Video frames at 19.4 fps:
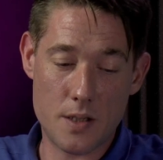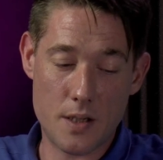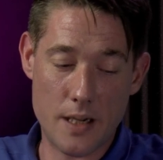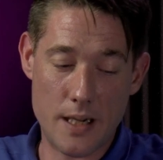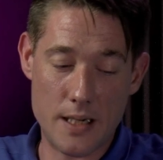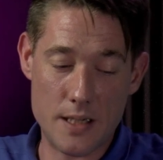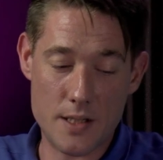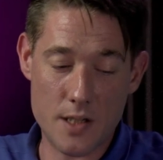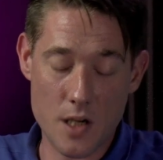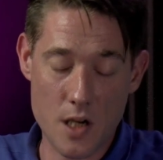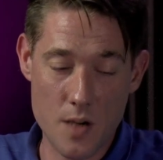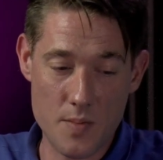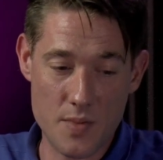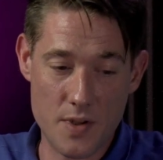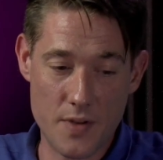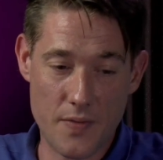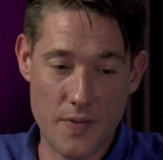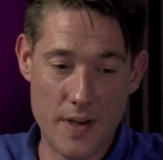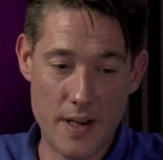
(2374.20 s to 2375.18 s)
in
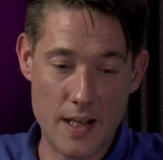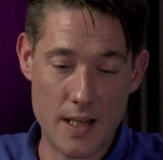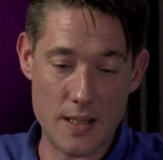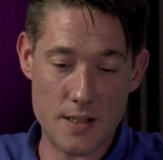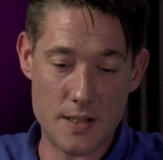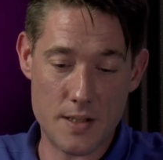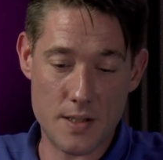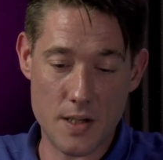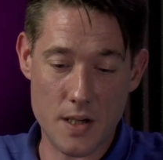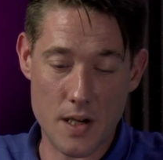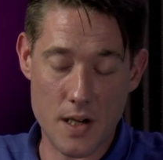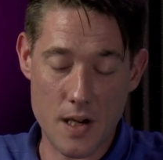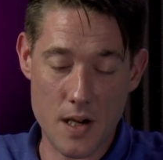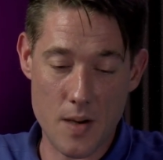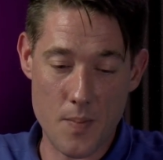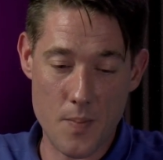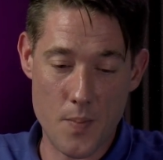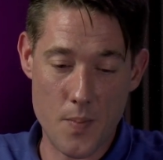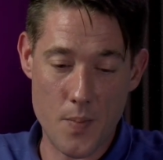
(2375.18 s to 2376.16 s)
terms of his
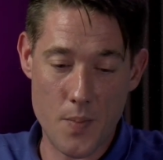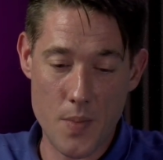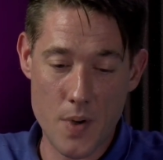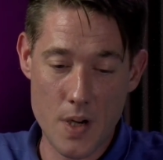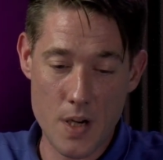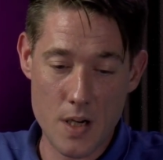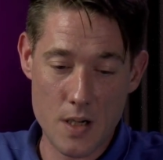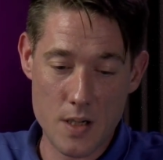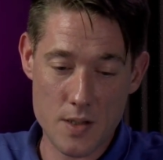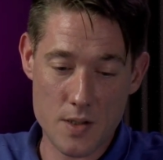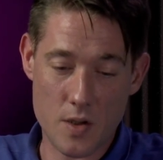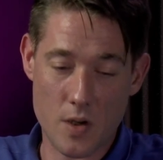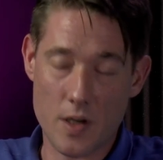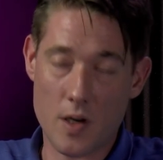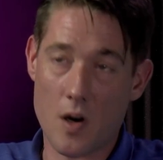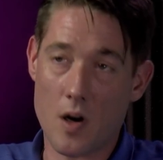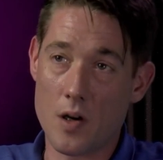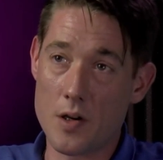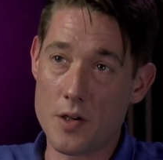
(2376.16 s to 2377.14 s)

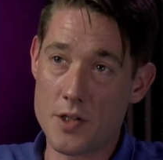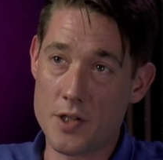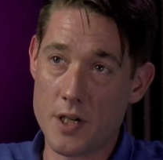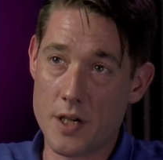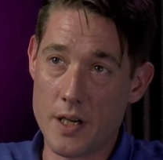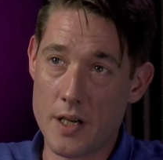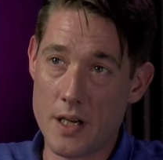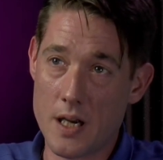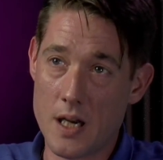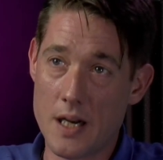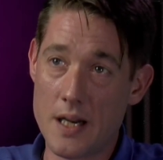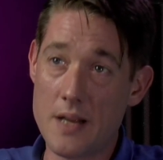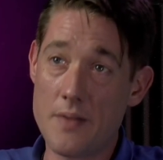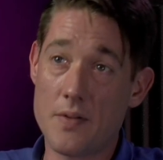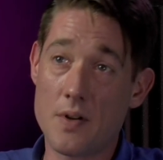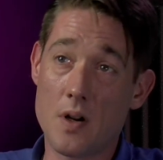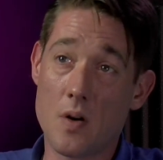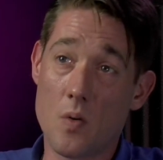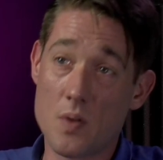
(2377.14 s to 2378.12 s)
psychology, and
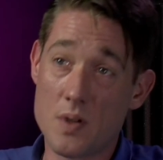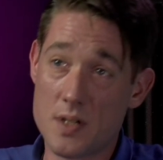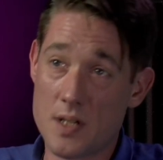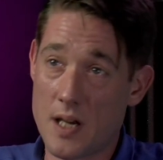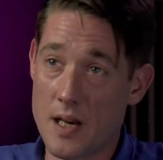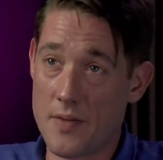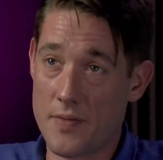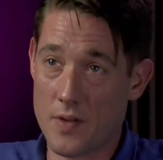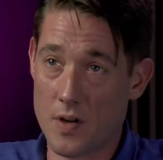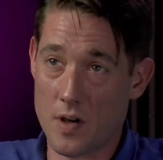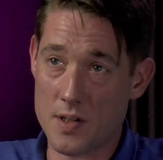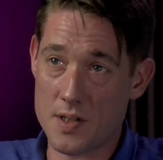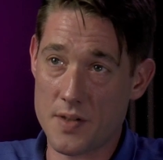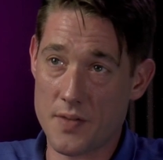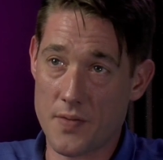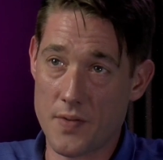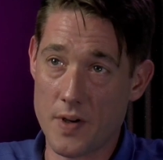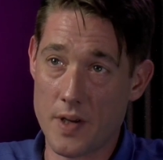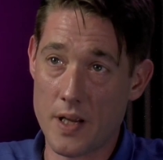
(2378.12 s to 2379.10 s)
even I would say
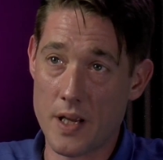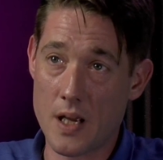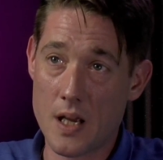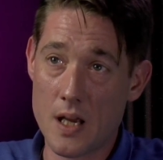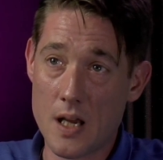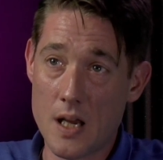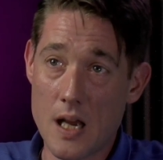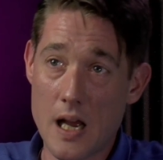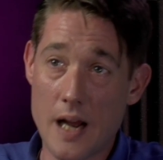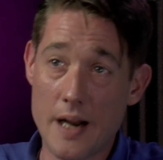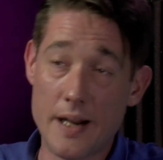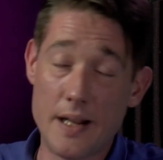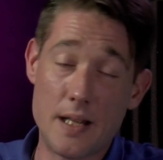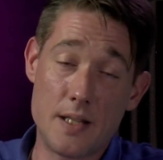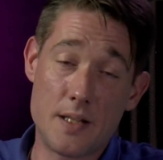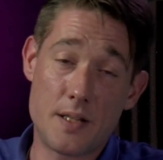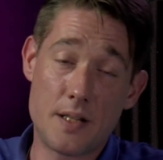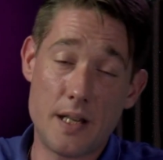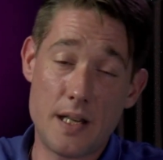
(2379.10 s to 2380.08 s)
philosophy, and
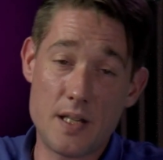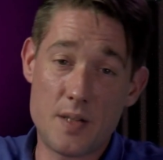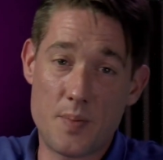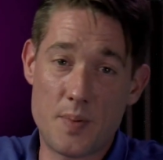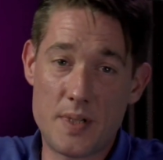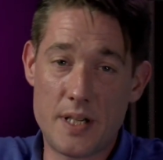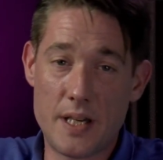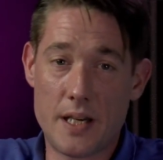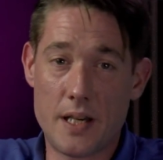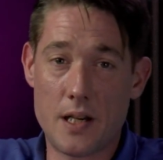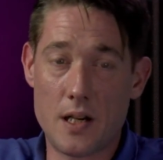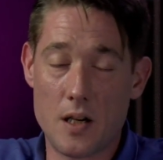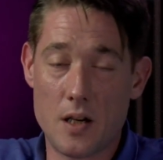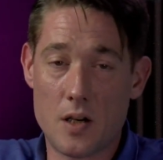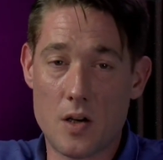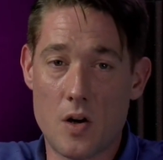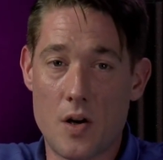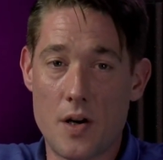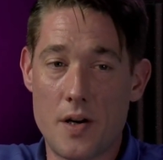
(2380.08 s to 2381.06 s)
his
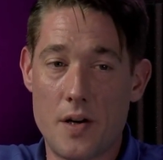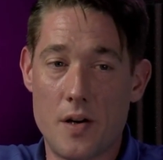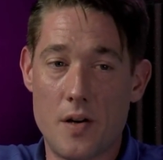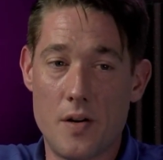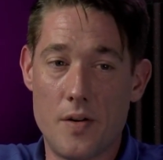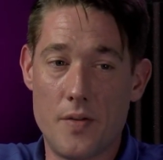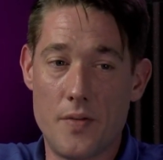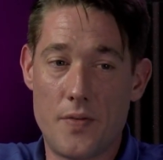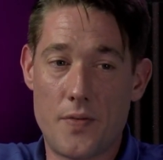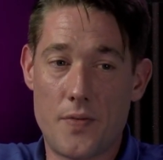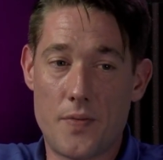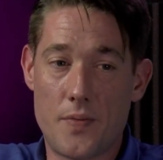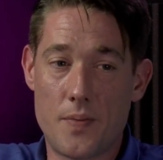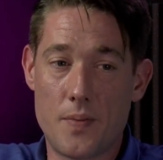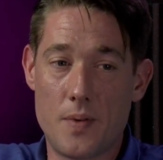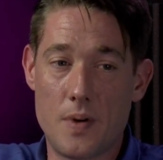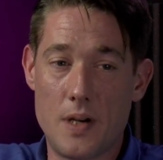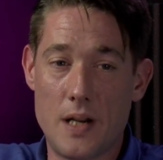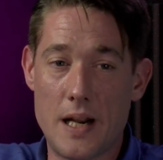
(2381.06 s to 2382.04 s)
particular kind of
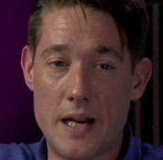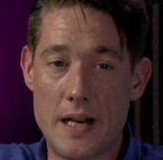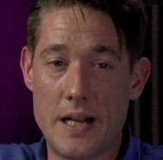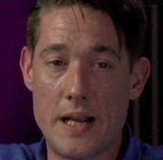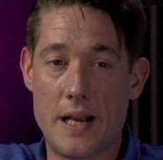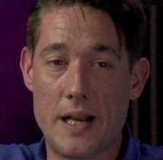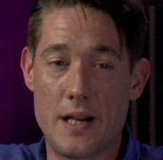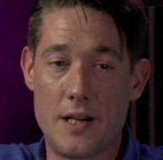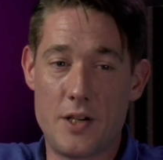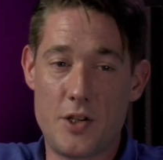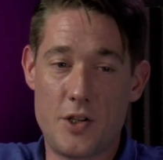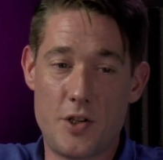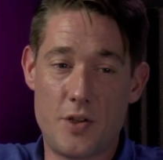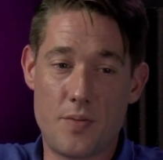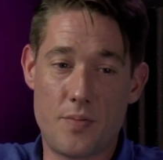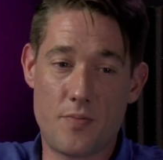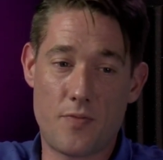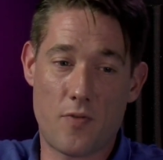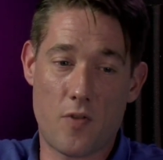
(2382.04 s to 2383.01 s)
lineage
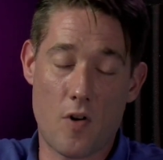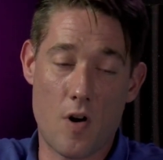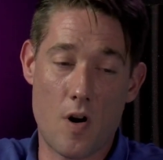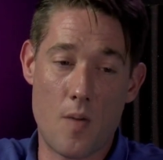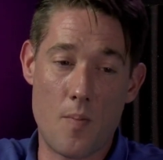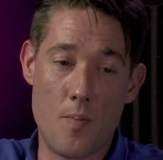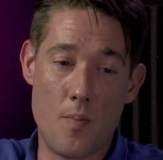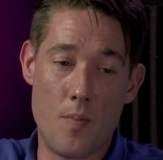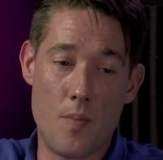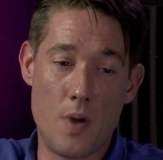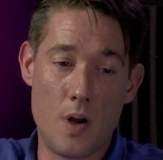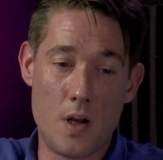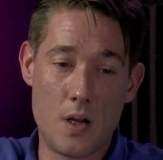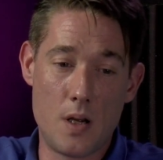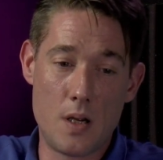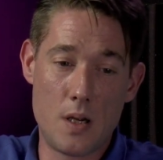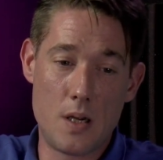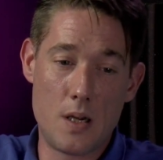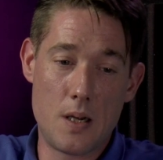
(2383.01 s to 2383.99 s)
from
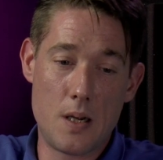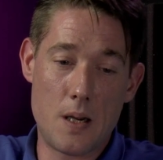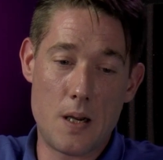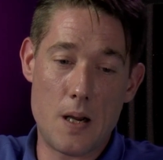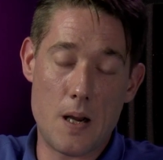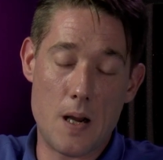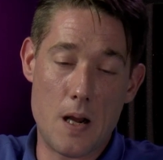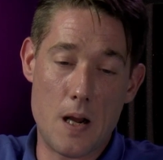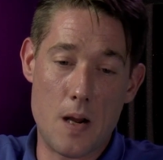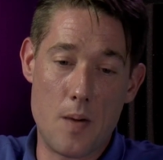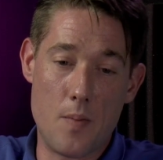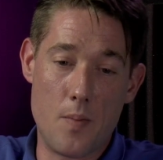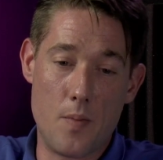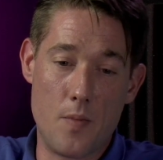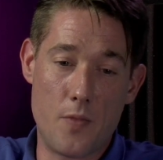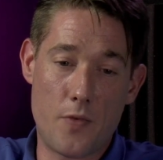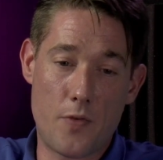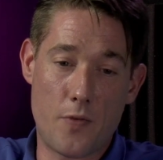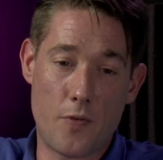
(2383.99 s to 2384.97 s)

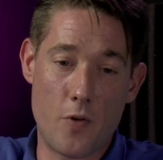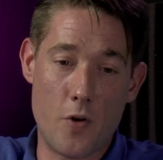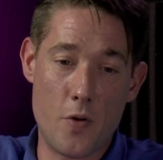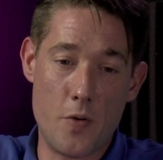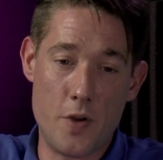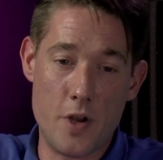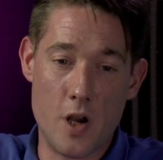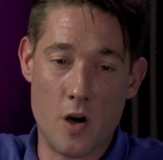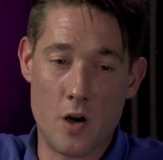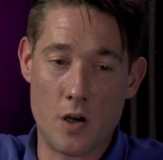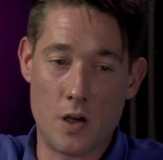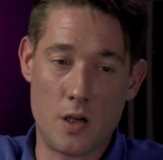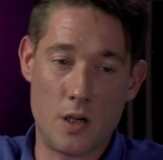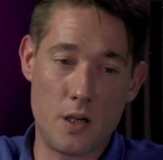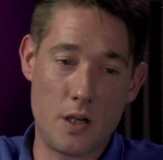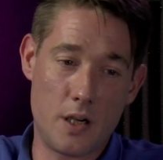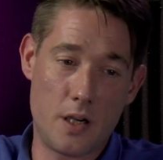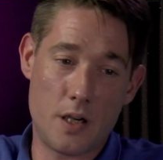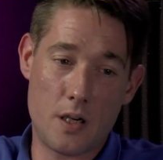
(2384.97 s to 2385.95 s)
through
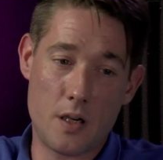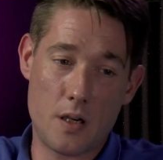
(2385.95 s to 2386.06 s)
Jung,